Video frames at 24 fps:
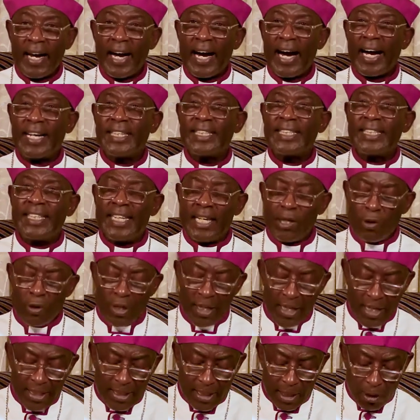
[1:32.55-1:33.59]
until
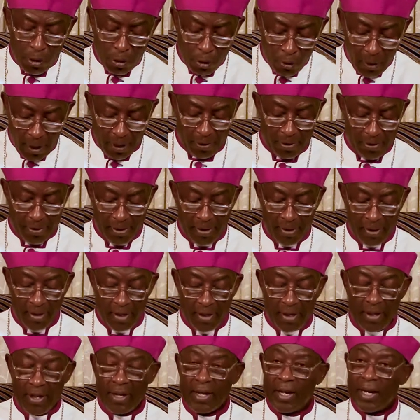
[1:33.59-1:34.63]
his wrath
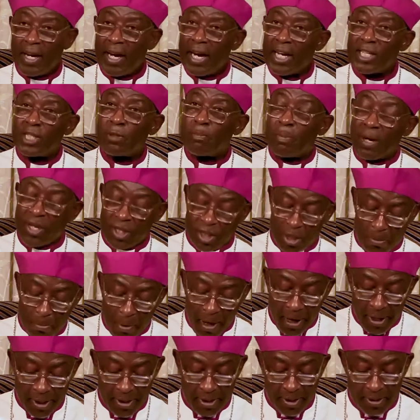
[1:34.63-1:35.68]
has passed
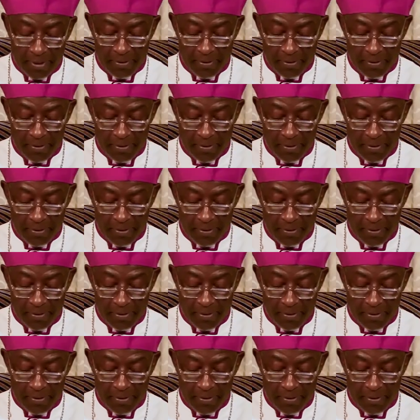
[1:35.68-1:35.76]
by.